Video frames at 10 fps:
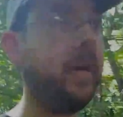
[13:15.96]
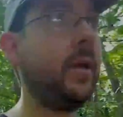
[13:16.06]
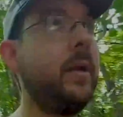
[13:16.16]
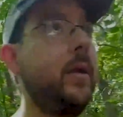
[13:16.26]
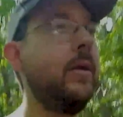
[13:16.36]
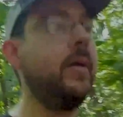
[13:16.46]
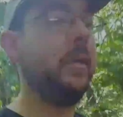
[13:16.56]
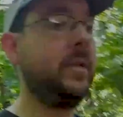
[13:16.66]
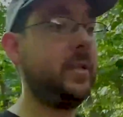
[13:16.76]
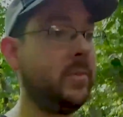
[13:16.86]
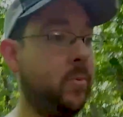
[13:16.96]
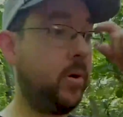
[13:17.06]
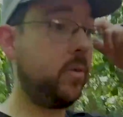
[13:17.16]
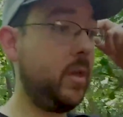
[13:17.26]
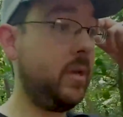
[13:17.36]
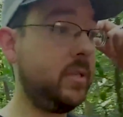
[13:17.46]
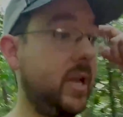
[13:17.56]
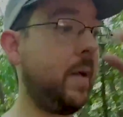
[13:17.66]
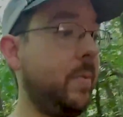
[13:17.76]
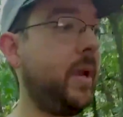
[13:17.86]
like, is this worth
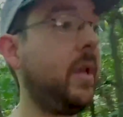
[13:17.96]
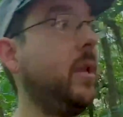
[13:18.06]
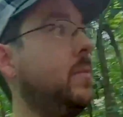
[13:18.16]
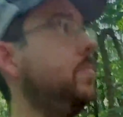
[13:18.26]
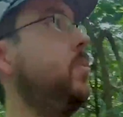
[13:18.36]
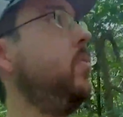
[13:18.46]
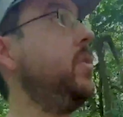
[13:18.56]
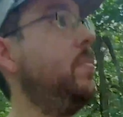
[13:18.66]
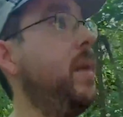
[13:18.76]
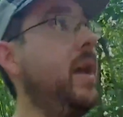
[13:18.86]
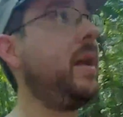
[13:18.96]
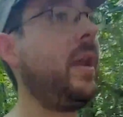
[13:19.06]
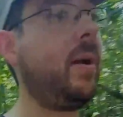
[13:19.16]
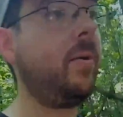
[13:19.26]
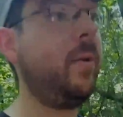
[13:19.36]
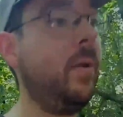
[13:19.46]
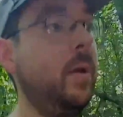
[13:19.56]
stopping, pulling the pack out,